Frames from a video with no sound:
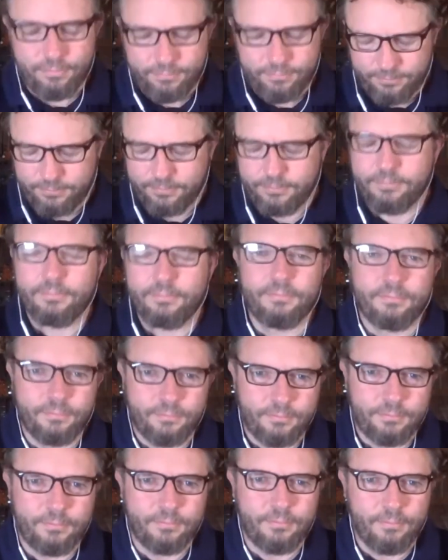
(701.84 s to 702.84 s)
Um,
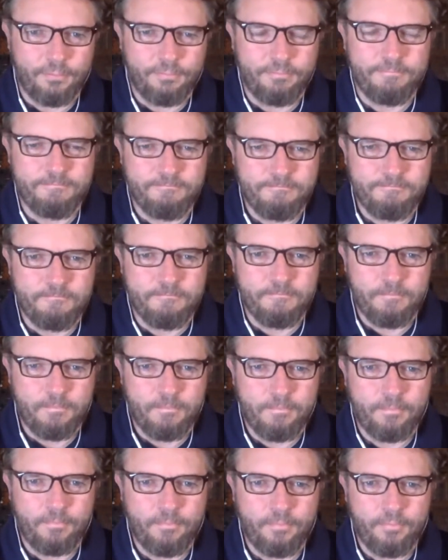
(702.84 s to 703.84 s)
filming himself for
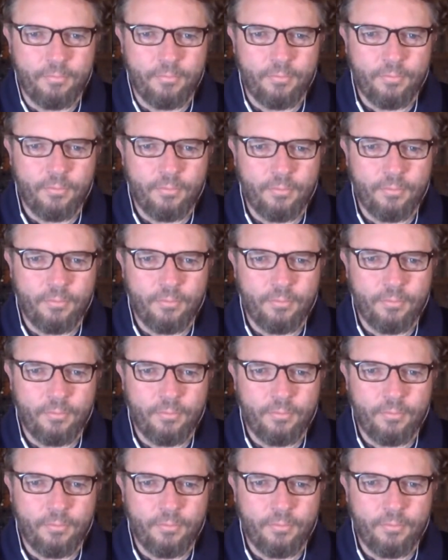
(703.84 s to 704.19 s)
his own sort of